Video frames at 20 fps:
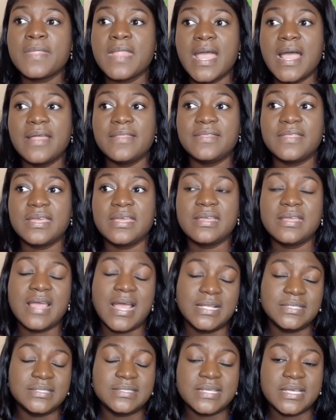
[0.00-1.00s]
and they
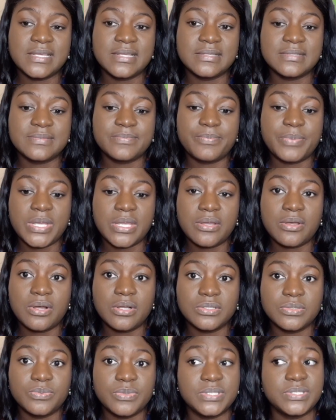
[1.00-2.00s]
had to take a pay
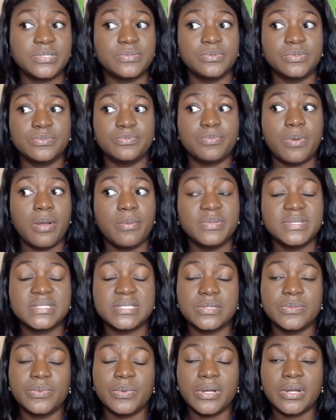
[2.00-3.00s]
cut, which would probably
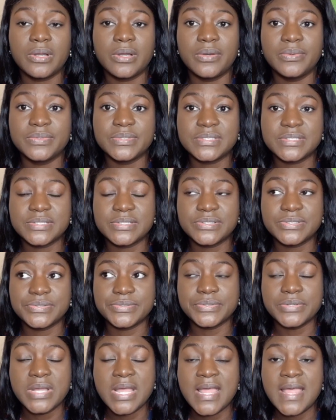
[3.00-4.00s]
still work out
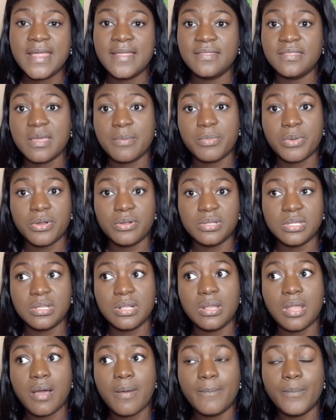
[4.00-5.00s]
to them earning a
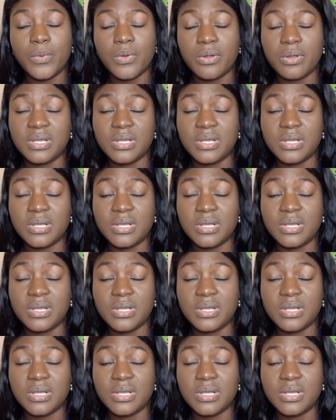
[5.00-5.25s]
lot more.